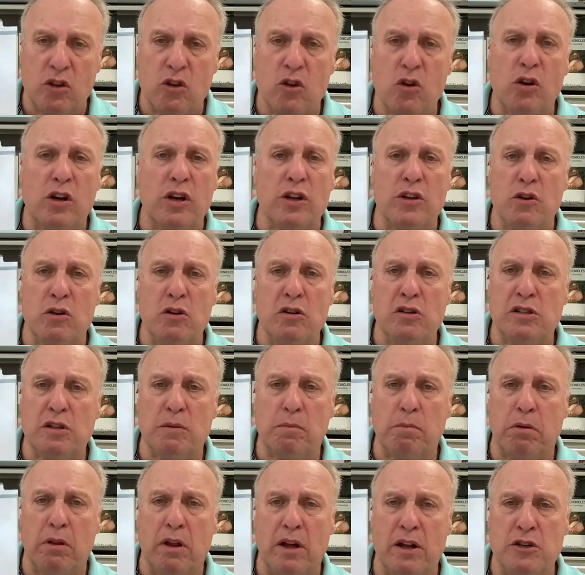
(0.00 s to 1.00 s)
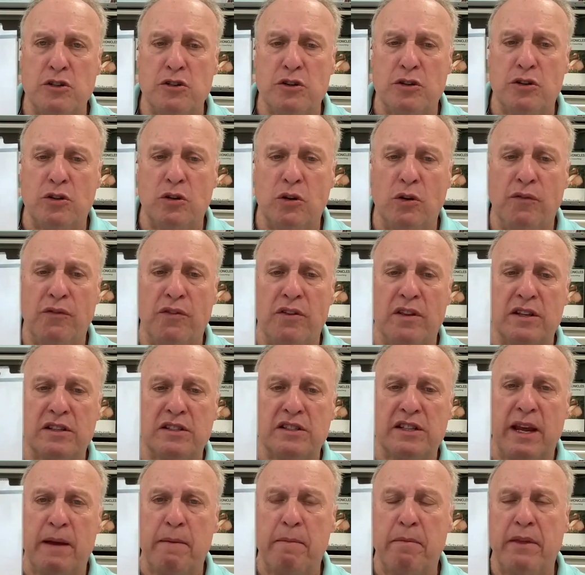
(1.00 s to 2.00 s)
You could use the plunger too for the
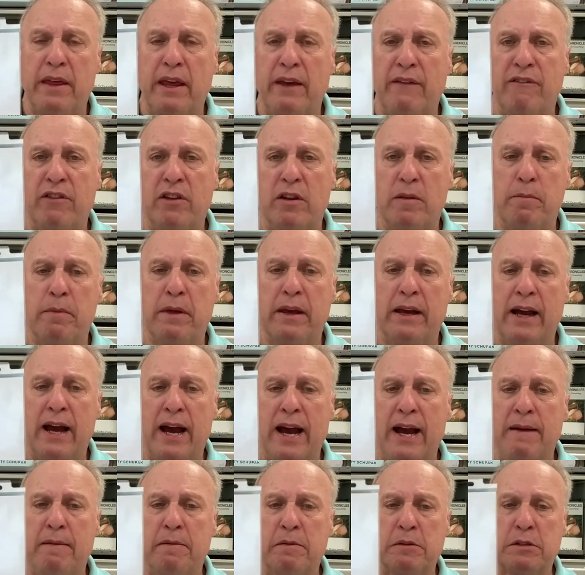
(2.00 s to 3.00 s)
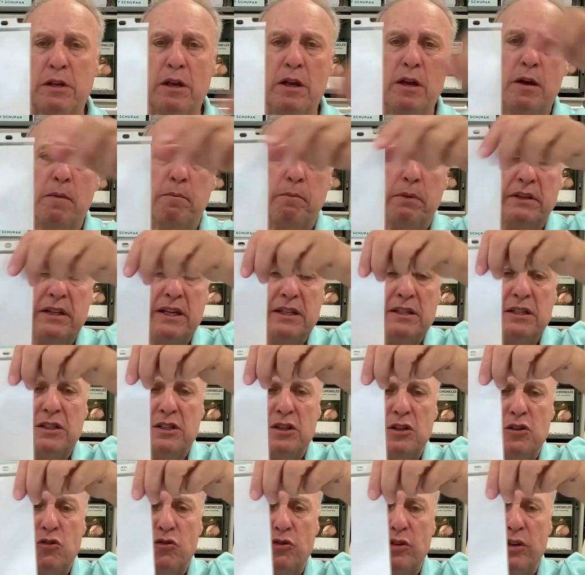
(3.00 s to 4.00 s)
same thing for the big items, but this
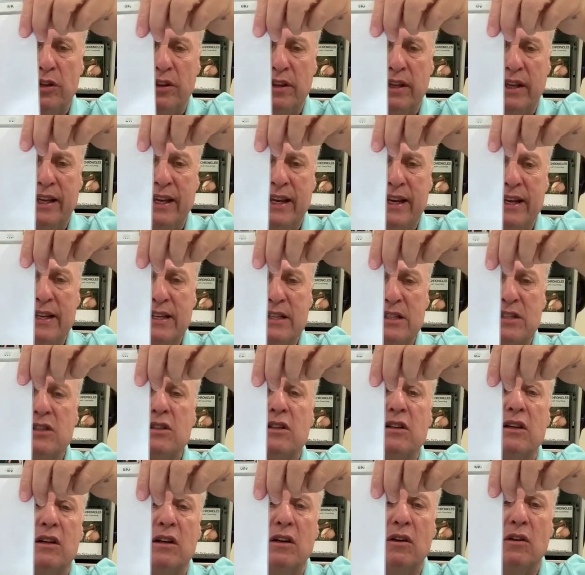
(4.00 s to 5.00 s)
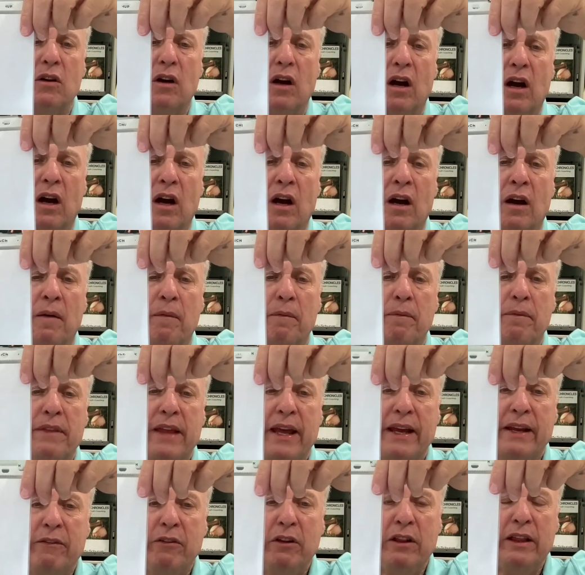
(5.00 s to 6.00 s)
is a drill the kids
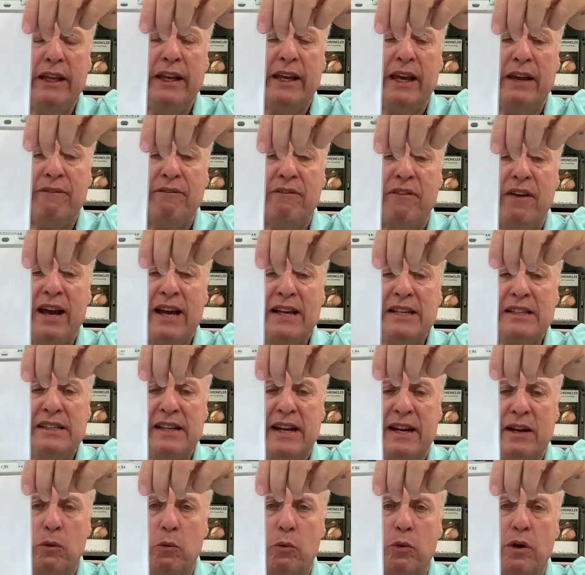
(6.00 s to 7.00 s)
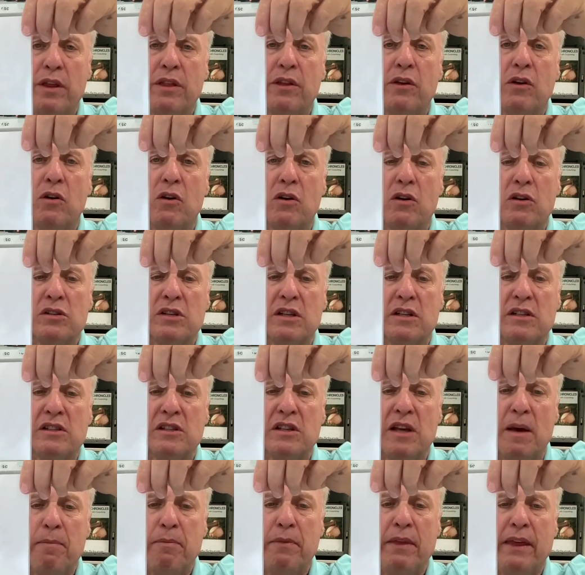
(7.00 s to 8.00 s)
they really get fascinated with, because it's
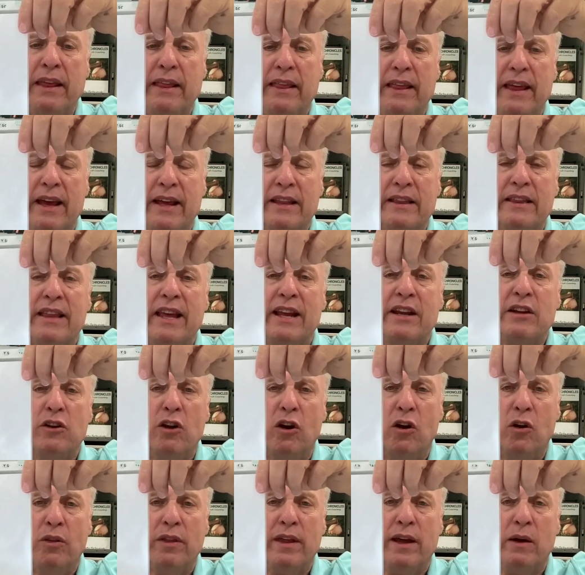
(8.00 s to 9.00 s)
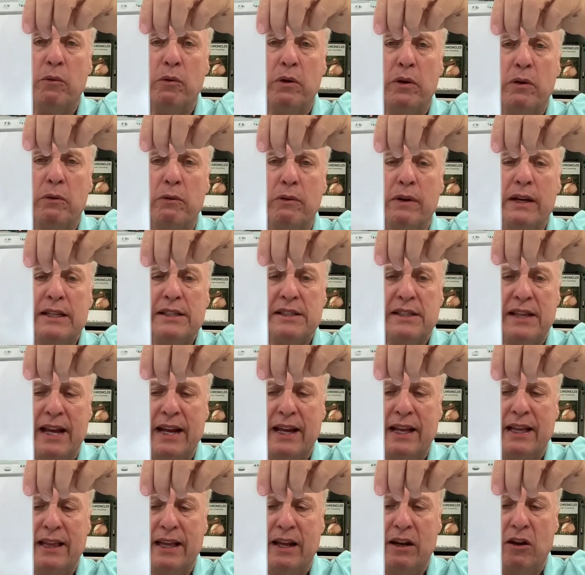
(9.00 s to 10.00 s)
something that they know that we
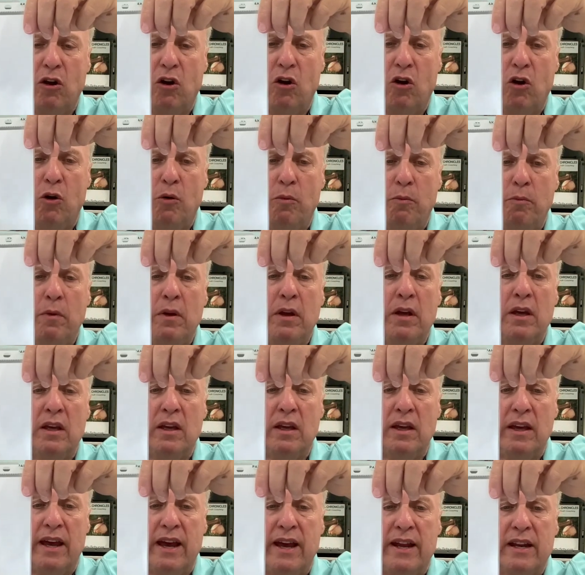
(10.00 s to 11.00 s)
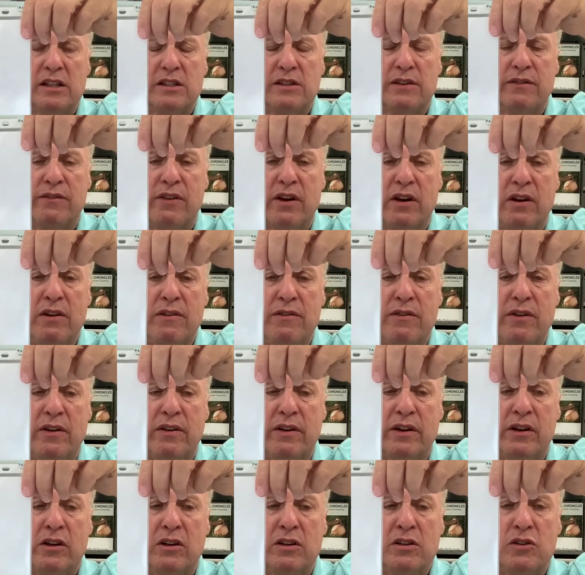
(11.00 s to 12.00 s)
recycle at home, and it's a very,
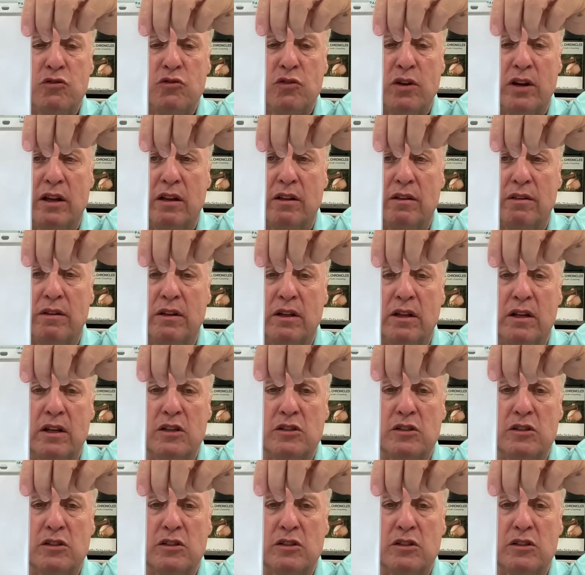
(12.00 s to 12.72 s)
very good drill.